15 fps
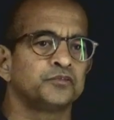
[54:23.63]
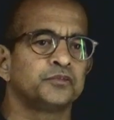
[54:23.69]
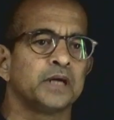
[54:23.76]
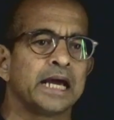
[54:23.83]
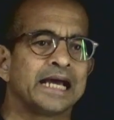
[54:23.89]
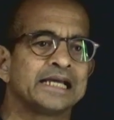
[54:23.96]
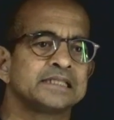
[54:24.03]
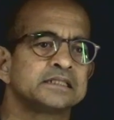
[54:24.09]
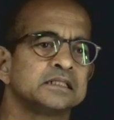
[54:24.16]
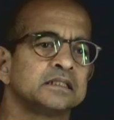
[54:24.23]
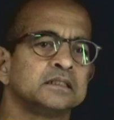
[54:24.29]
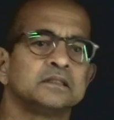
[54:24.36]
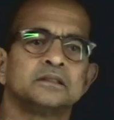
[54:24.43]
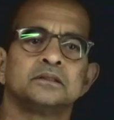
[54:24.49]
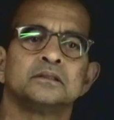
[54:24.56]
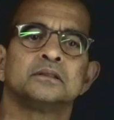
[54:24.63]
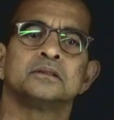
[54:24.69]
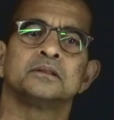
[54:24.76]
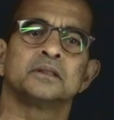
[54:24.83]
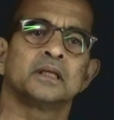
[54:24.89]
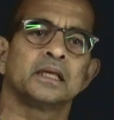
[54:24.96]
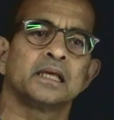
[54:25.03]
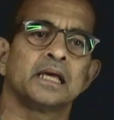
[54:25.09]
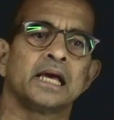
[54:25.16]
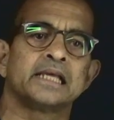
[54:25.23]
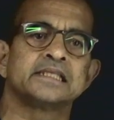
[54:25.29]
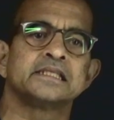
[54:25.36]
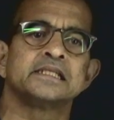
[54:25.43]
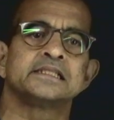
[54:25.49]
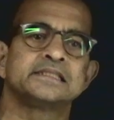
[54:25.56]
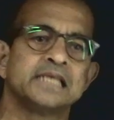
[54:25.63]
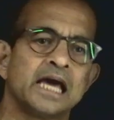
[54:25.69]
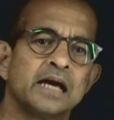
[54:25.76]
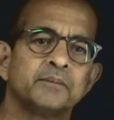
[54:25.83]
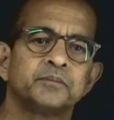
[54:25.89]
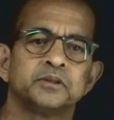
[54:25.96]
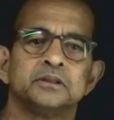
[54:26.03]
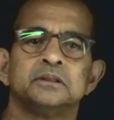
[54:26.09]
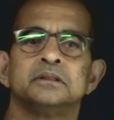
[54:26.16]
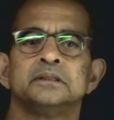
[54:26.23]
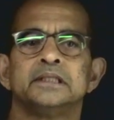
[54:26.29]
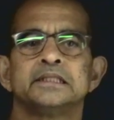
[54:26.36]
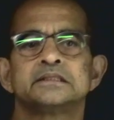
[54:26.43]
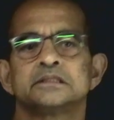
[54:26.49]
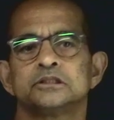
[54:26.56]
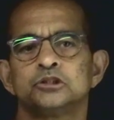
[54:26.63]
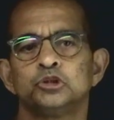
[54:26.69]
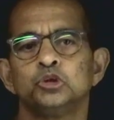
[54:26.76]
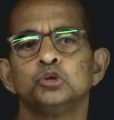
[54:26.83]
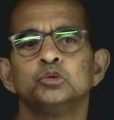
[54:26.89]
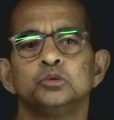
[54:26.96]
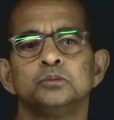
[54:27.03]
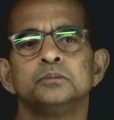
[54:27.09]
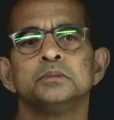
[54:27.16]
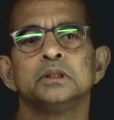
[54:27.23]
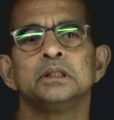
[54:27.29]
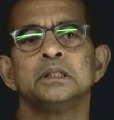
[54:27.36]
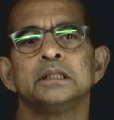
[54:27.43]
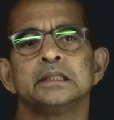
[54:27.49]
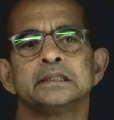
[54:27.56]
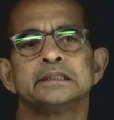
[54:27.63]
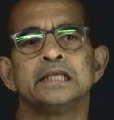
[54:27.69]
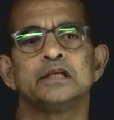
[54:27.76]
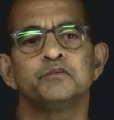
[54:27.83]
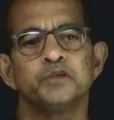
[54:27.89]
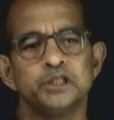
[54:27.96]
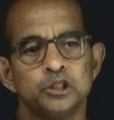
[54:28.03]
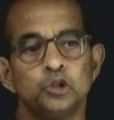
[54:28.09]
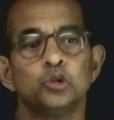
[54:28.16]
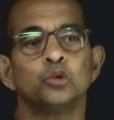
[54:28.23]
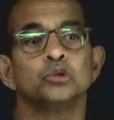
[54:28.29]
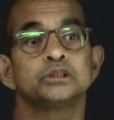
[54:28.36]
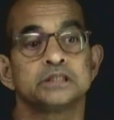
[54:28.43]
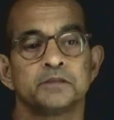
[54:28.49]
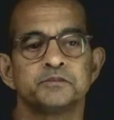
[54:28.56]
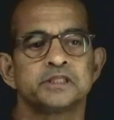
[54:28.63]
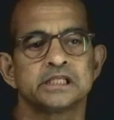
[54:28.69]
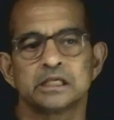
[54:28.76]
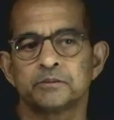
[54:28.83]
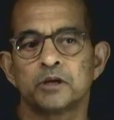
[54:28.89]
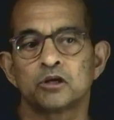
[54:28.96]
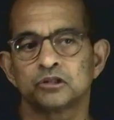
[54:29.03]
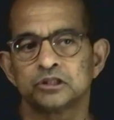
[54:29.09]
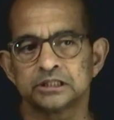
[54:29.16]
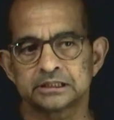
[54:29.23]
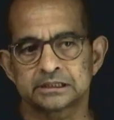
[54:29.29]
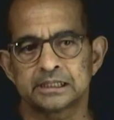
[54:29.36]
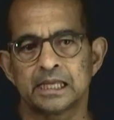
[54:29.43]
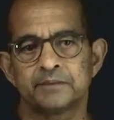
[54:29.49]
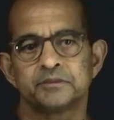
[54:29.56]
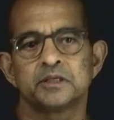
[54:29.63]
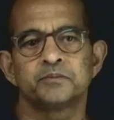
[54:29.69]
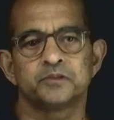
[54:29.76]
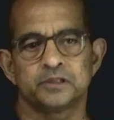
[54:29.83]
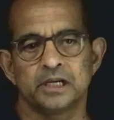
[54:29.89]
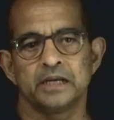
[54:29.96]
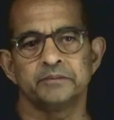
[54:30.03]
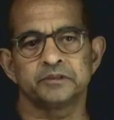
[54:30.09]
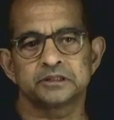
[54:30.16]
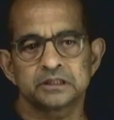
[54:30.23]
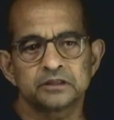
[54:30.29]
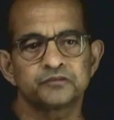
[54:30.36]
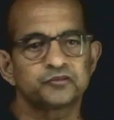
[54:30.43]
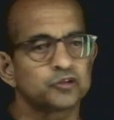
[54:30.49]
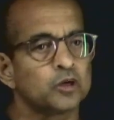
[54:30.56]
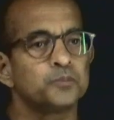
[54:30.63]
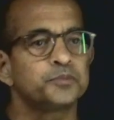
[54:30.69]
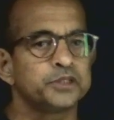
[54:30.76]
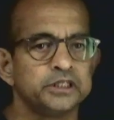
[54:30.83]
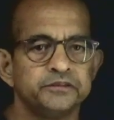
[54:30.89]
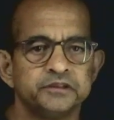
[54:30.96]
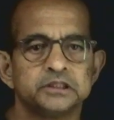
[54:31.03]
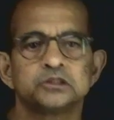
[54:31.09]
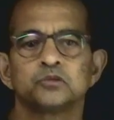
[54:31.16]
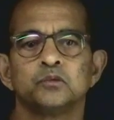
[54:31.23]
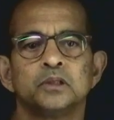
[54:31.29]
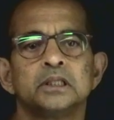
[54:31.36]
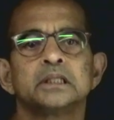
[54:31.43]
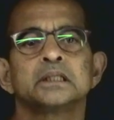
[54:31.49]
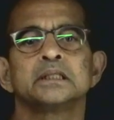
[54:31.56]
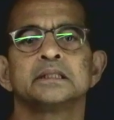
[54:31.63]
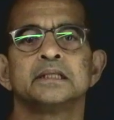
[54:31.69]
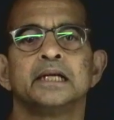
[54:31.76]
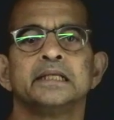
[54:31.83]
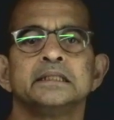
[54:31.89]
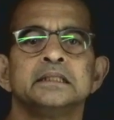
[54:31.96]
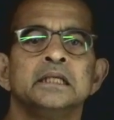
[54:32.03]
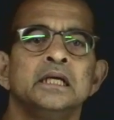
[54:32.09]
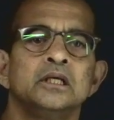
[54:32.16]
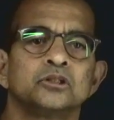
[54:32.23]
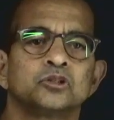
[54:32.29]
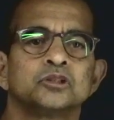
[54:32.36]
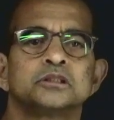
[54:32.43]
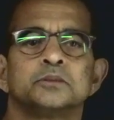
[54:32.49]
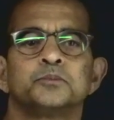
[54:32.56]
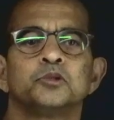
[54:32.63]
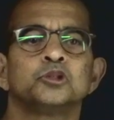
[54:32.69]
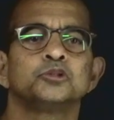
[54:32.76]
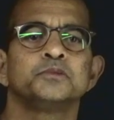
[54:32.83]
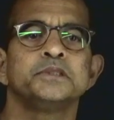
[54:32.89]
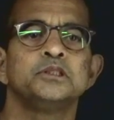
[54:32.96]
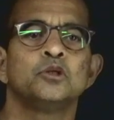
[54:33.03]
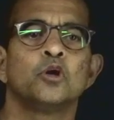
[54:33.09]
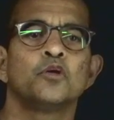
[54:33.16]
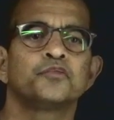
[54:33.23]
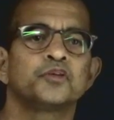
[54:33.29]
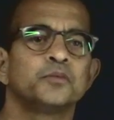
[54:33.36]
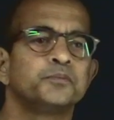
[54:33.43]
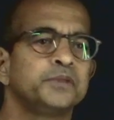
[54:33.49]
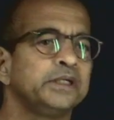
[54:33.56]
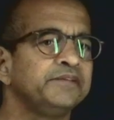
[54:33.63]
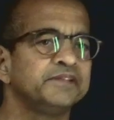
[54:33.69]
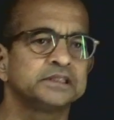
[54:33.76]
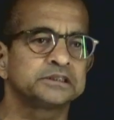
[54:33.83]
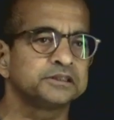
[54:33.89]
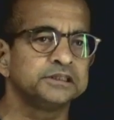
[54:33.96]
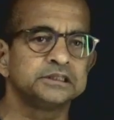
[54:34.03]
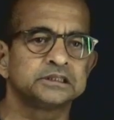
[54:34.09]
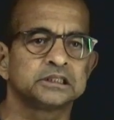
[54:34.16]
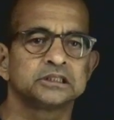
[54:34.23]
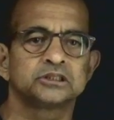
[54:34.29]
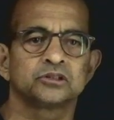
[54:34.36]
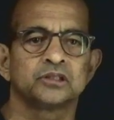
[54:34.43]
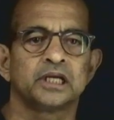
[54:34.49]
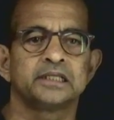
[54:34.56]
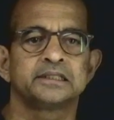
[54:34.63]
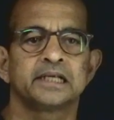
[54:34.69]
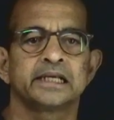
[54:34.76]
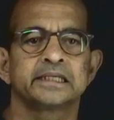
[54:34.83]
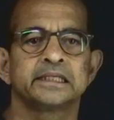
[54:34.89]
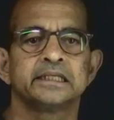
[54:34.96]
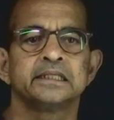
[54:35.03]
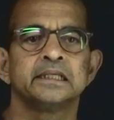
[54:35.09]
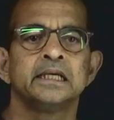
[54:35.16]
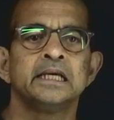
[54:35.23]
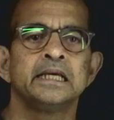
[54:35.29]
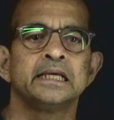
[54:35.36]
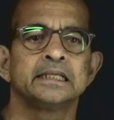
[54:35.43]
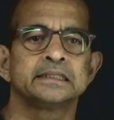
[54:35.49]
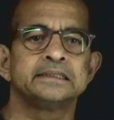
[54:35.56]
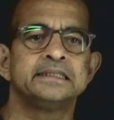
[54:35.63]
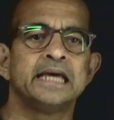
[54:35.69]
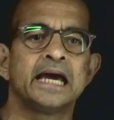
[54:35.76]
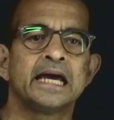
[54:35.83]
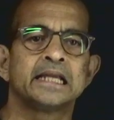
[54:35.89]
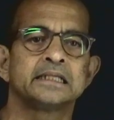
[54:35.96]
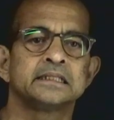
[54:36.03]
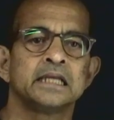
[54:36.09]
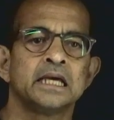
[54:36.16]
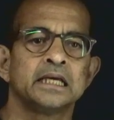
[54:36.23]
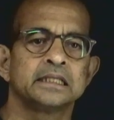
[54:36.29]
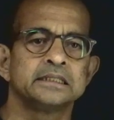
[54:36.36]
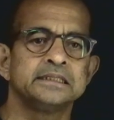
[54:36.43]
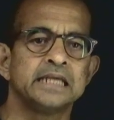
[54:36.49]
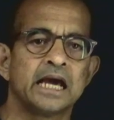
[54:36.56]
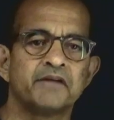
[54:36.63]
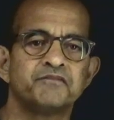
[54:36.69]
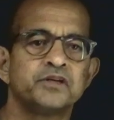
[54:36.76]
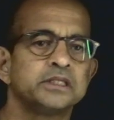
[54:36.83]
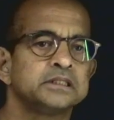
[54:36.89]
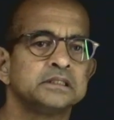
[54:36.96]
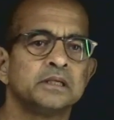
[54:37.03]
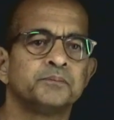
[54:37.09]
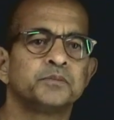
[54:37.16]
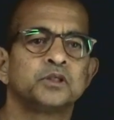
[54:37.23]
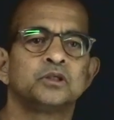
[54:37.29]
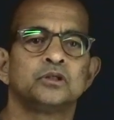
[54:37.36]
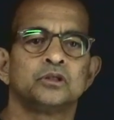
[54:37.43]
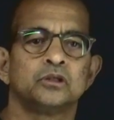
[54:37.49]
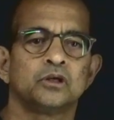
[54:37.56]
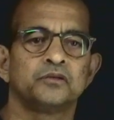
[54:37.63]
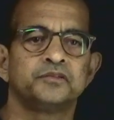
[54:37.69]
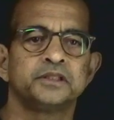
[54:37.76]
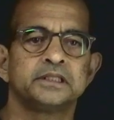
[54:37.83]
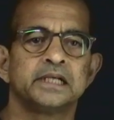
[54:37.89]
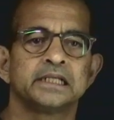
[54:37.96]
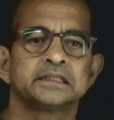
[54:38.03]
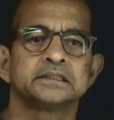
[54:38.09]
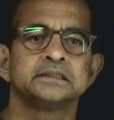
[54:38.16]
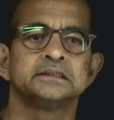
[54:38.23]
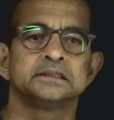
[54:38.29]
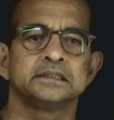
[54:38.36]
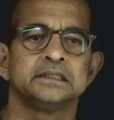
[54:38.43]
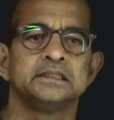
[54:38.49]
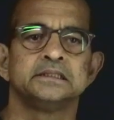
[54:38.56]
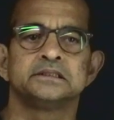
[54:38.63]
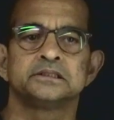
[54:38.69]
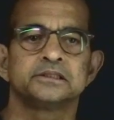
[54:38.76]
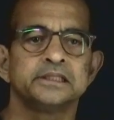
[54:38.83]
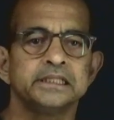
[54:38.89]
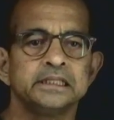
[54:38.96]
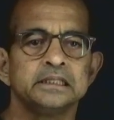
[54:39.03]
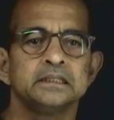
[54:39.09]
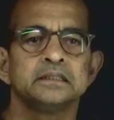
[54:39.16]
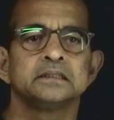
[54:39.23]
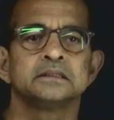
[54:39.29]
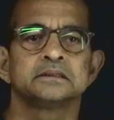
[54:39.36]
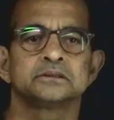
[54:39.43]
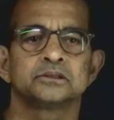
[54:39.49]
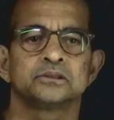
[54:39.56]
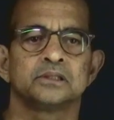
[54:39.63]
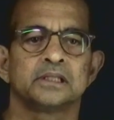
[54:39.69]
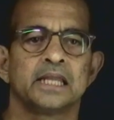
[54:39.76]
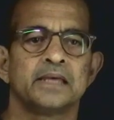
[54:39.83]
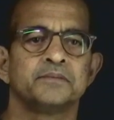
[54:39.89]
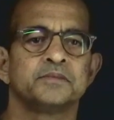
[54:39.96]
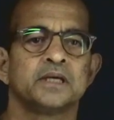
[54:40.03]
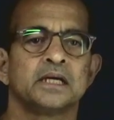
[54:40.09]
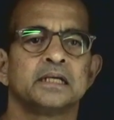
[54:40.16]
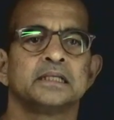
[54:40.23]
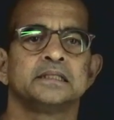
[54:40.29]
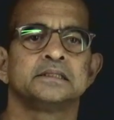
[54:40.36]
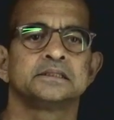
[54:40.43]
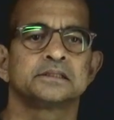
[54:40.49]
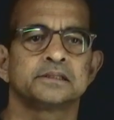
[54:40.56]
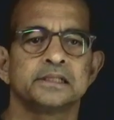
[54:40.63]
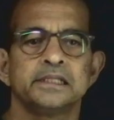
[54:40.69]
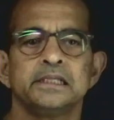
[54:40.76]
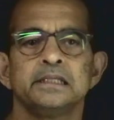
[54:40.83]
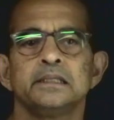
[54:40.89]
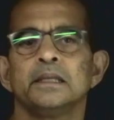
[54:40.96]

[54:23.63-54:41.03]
as an example, let's assume that we know something about this lambda parameter from previous work, right? So suppose we know from previous research on eye tracking that the average number of regressions is 3. So the lambda is 3